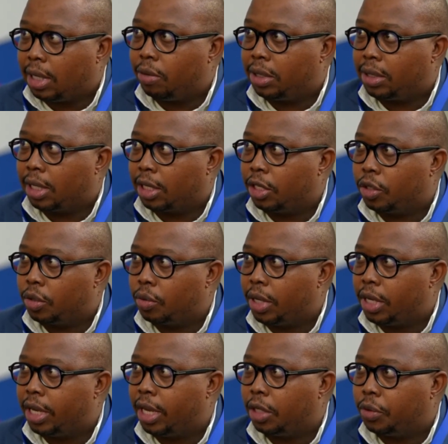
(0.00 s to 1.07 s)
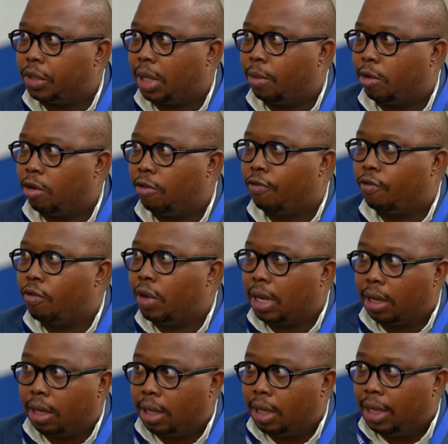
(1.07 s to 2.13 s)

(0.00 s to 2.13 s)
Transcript: then we're starting to engage with them on a fuller